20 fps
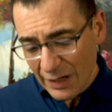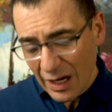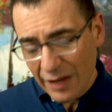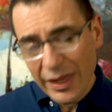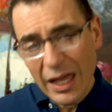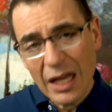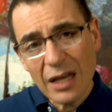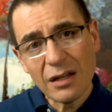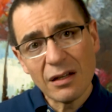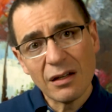
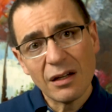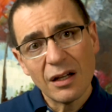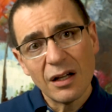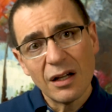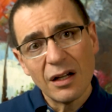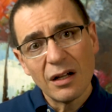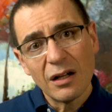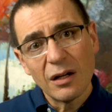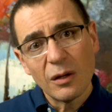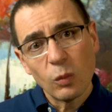And then
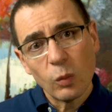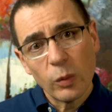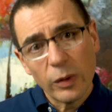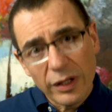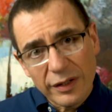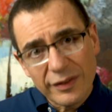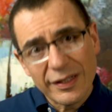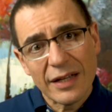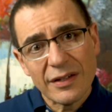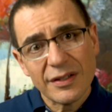
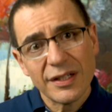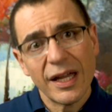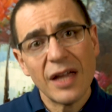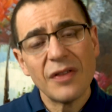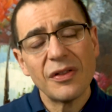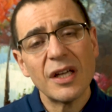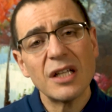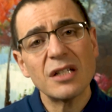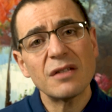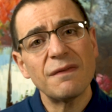we tend to
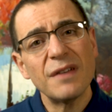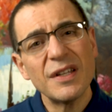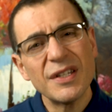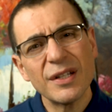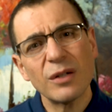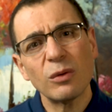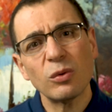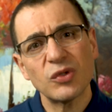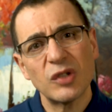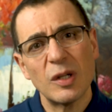get these
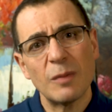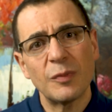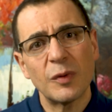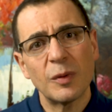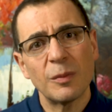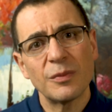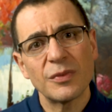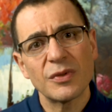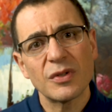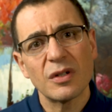physical
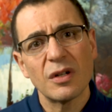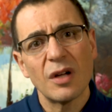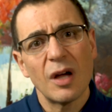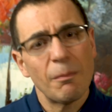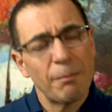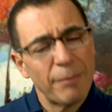symptoms,